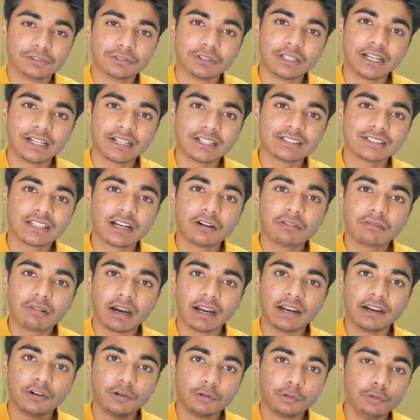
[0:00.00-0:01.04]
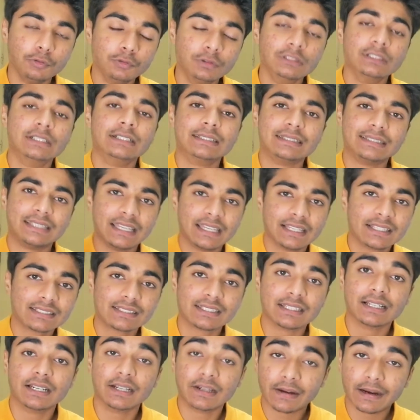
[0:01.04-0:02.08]
So that is how I do things
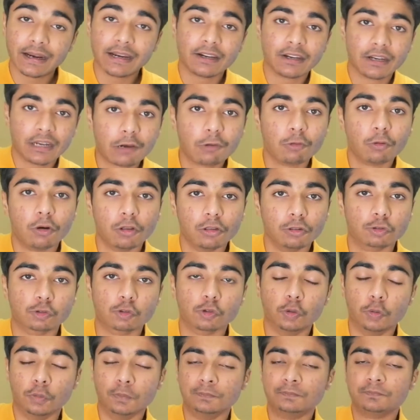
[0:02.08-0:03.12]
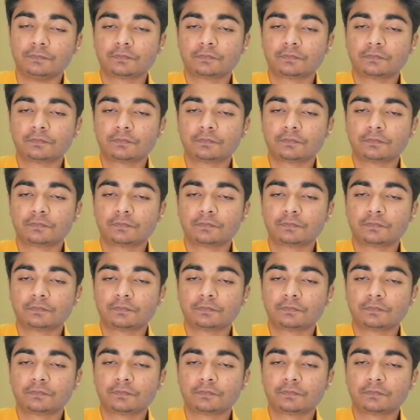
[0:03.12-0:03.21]
right now also.